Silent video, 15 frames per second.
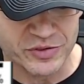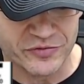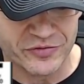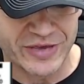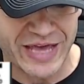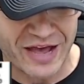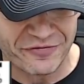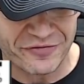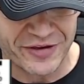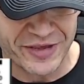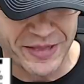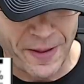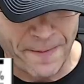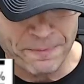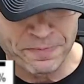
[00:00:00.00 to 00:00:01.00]
of
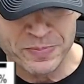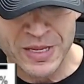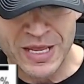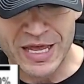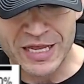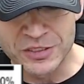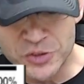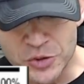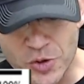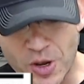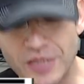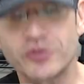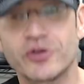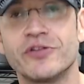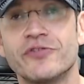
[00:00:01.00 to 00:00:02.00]
caffeine and
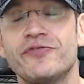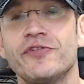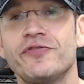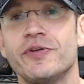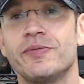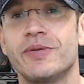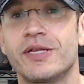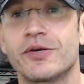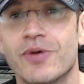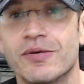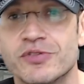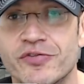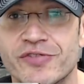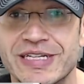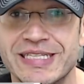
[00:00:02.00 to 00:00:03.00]
250 milligrams
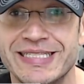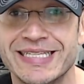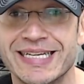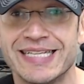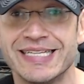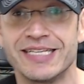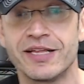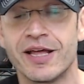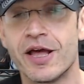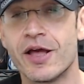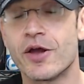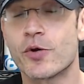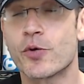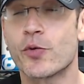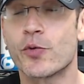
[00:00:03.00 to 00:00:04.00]
of L-theanine.
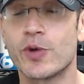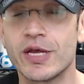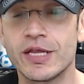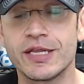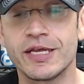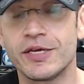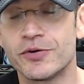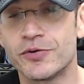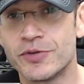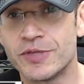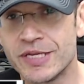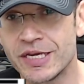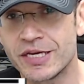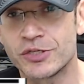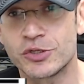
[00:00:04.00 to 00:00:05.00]
Really
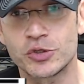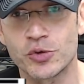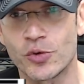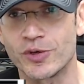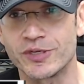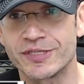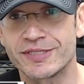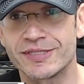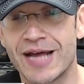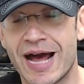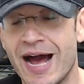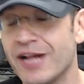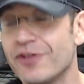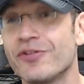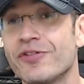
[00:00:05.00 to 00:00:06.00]
unique choice.
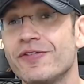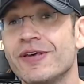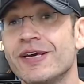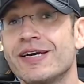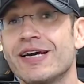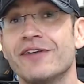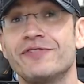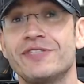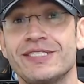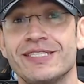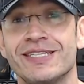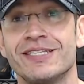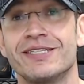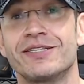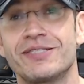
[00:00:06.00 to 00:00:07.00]
I don't think I've
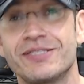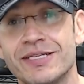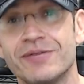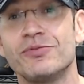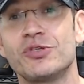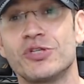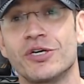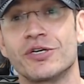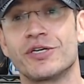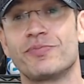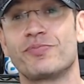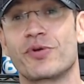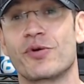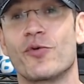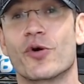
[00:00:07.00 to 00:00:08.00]
seen a Stim Junkie
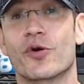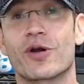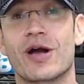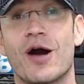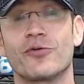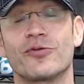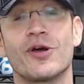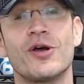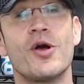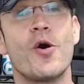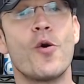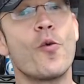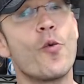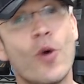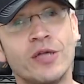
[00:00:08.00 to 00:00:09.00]
pre-workout
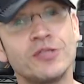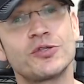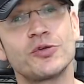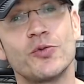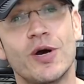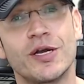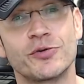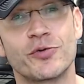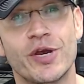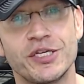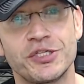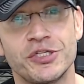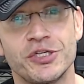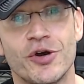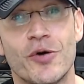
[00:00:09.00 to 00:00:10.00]
one-to-one
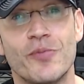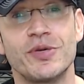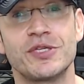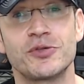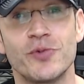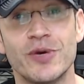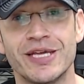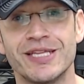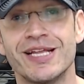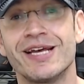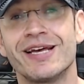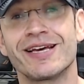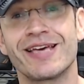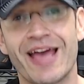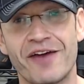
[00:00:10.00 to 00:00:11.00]
ratio between
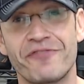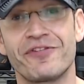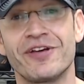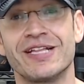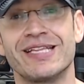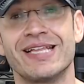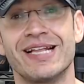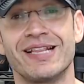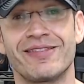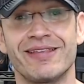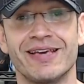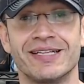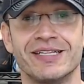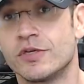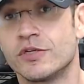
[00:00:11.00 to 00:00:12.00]
caffeine and L-theanine.